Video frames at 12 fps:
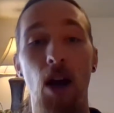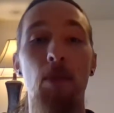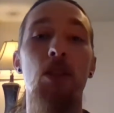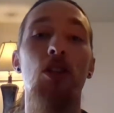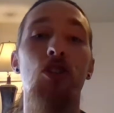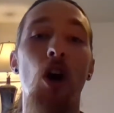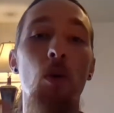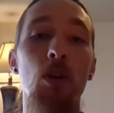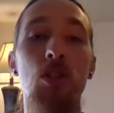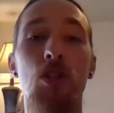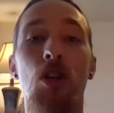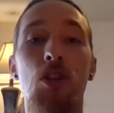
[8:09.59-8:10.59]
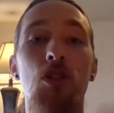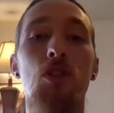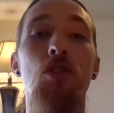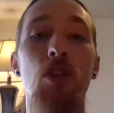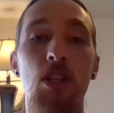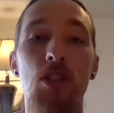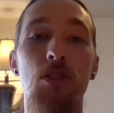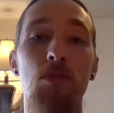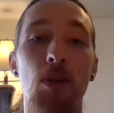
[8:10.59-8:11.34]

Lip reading: I mean, there's always nutrients,